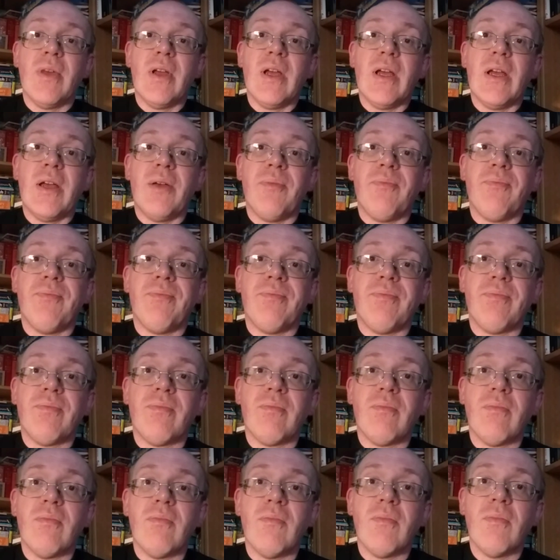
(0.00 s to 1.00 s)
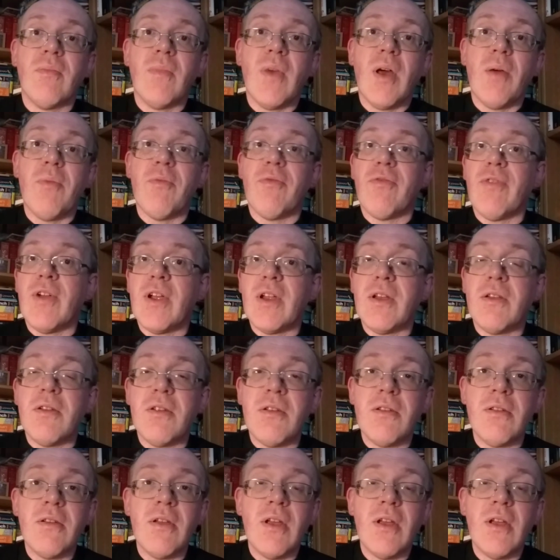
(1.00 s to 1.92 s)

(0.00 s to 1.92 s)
Um, I'm afraid